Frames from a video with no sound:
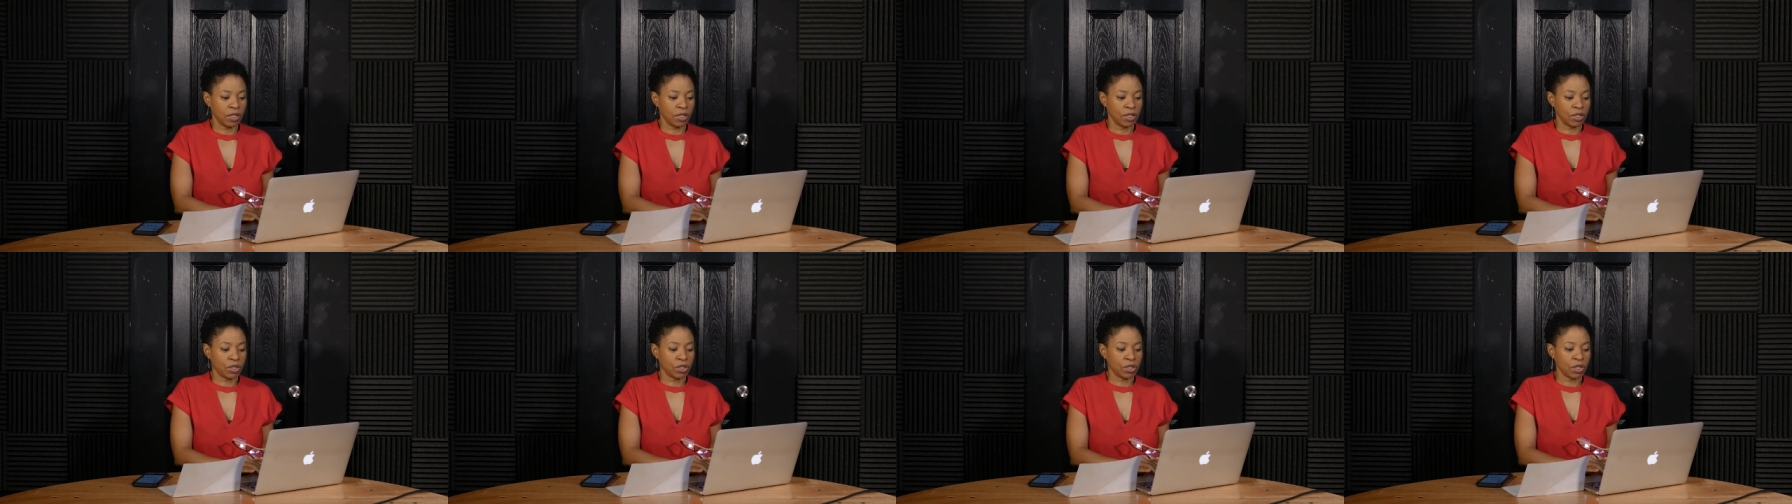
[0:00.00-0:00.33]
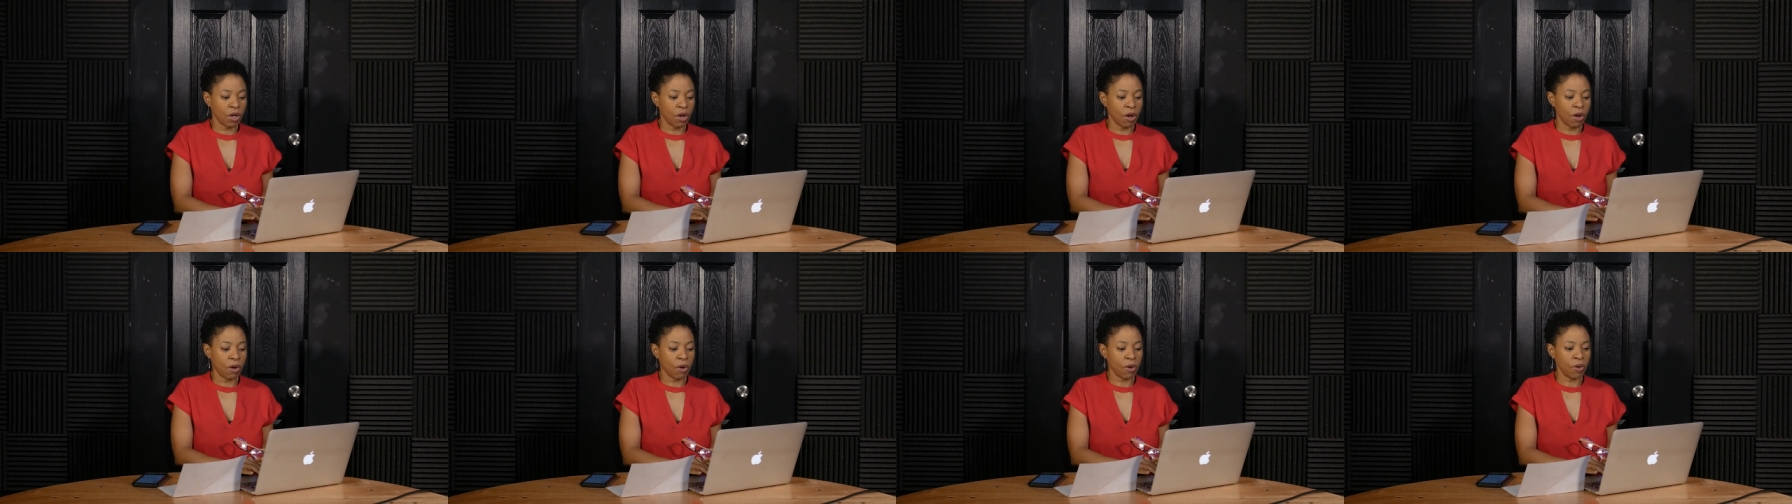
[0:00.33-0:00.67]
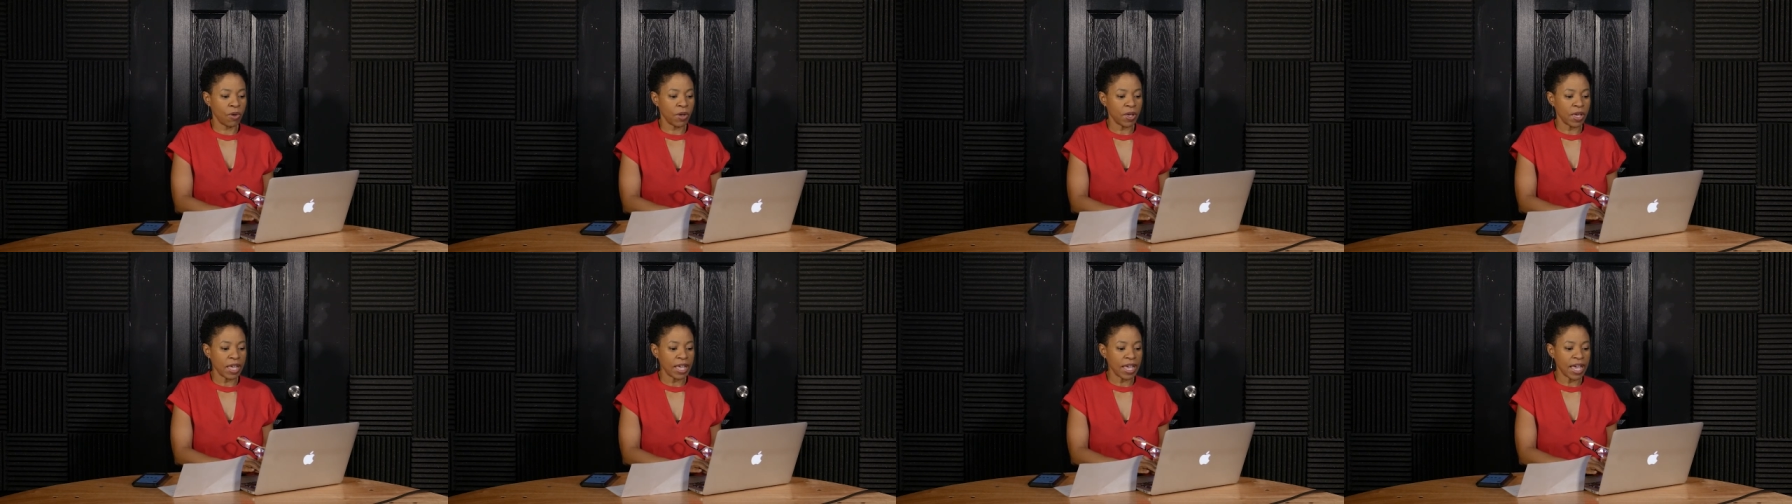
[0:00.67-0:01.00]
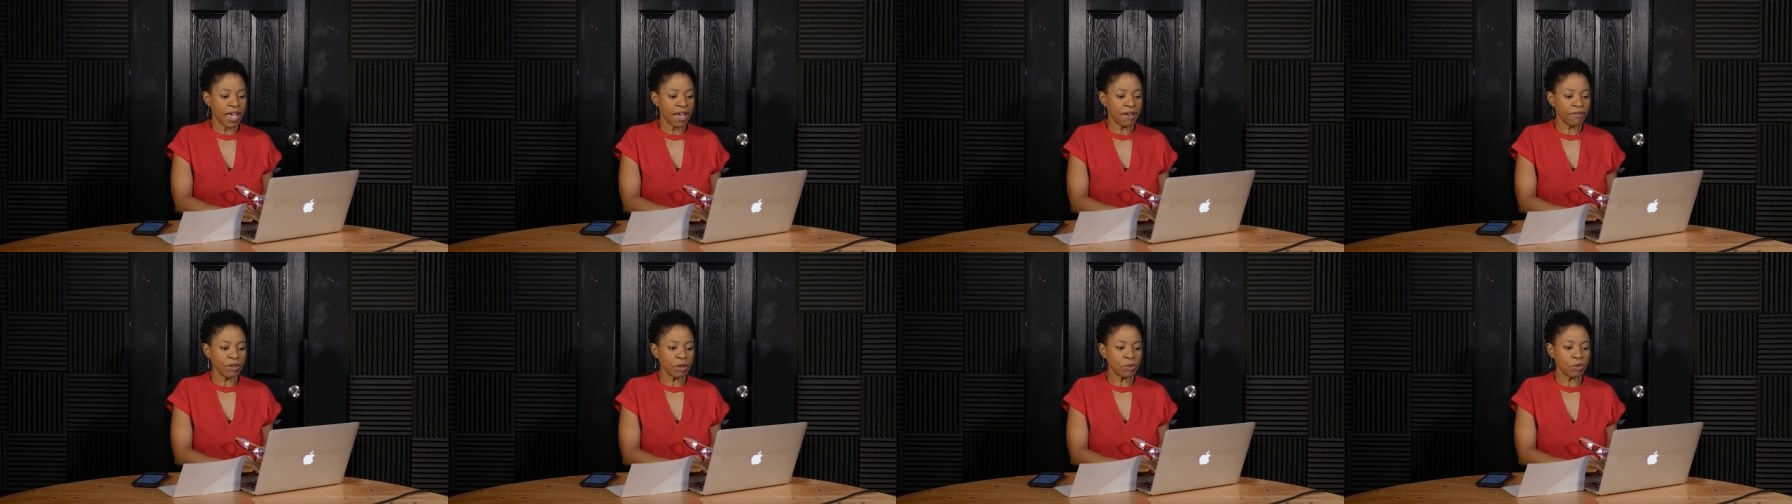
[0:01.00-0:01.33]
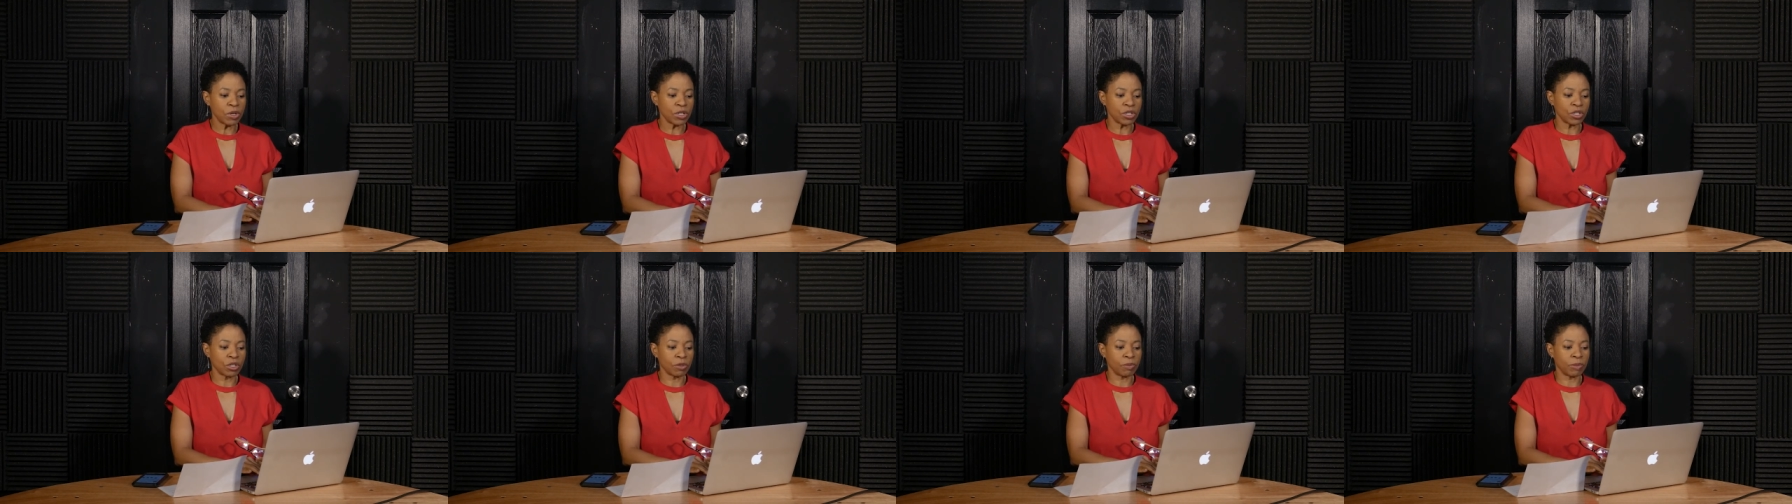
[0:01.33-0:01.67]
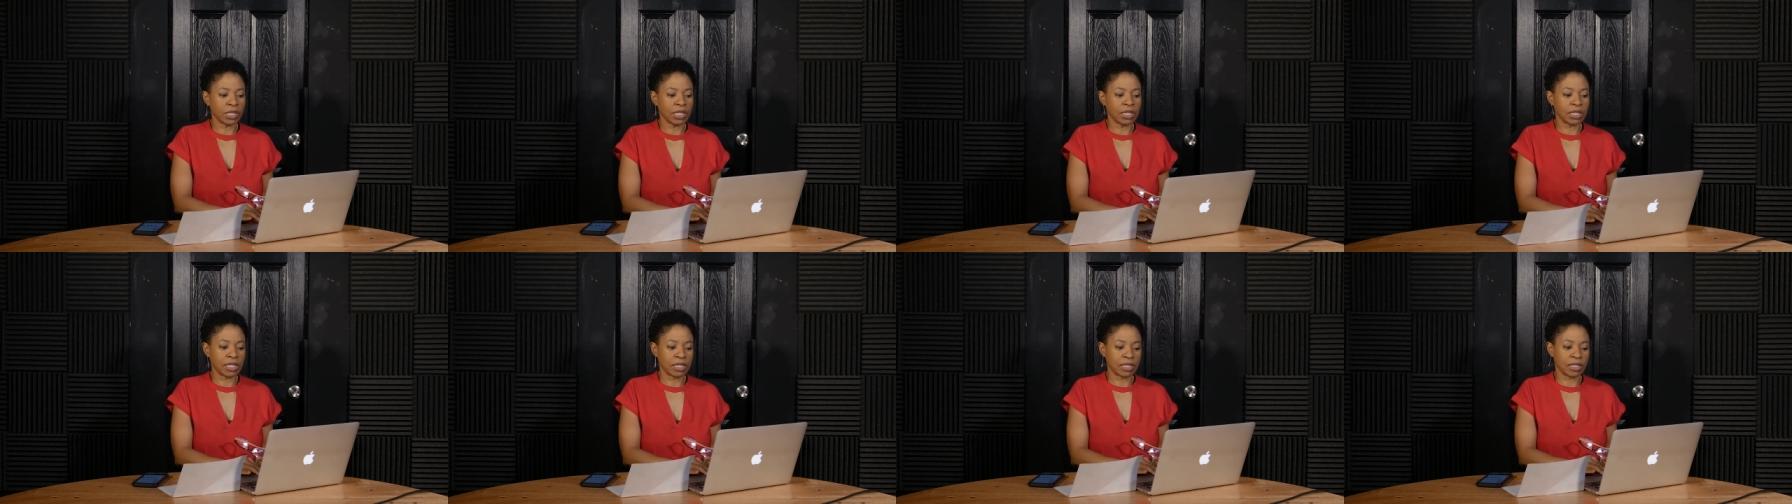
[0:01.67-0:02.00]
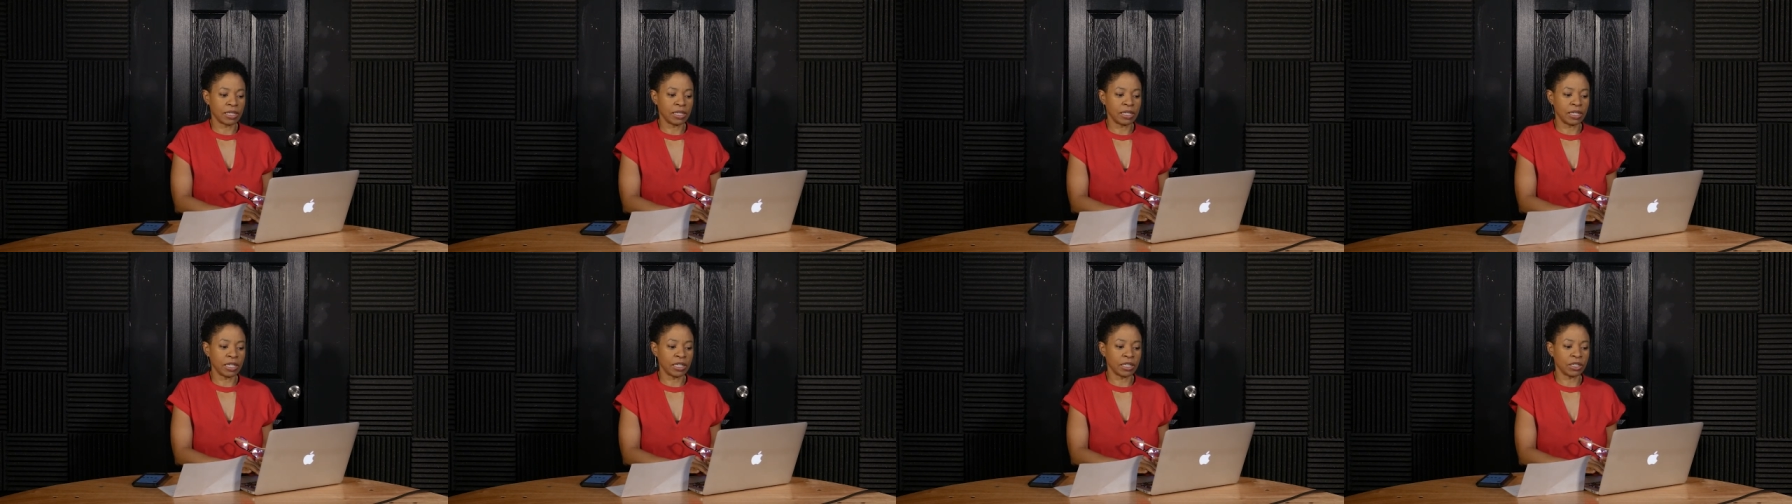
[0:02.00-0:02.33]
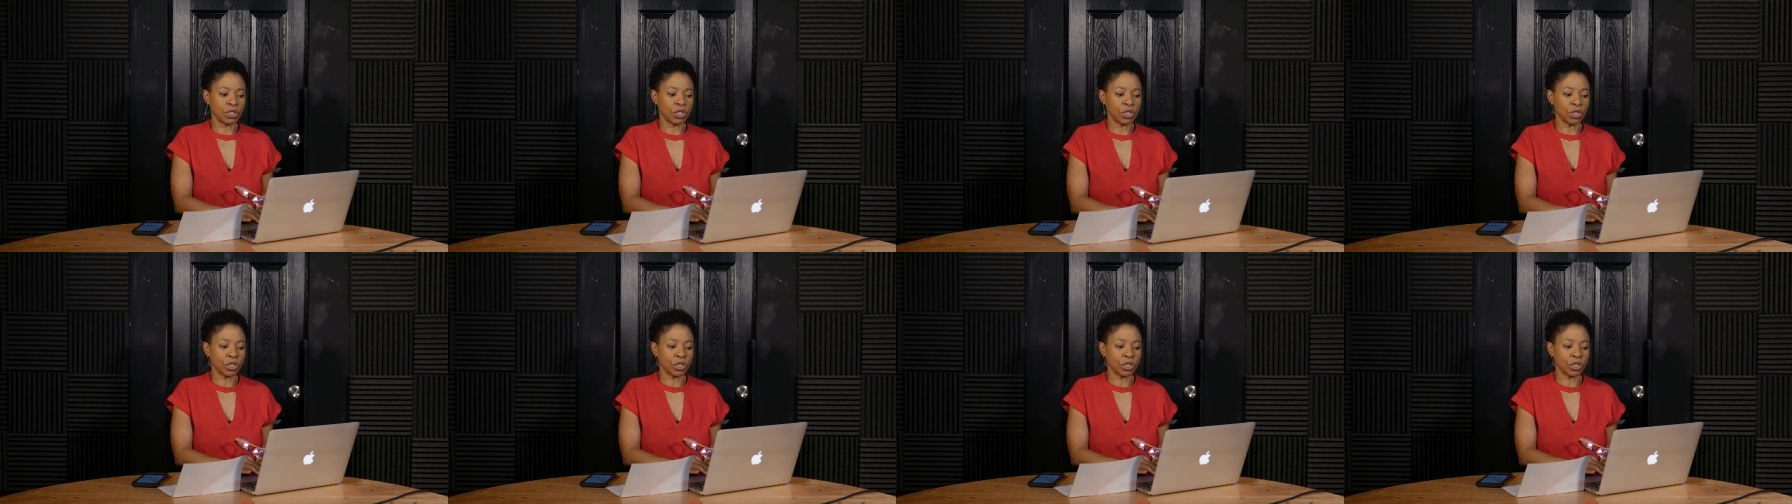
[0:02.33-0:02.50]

So everyone should be listening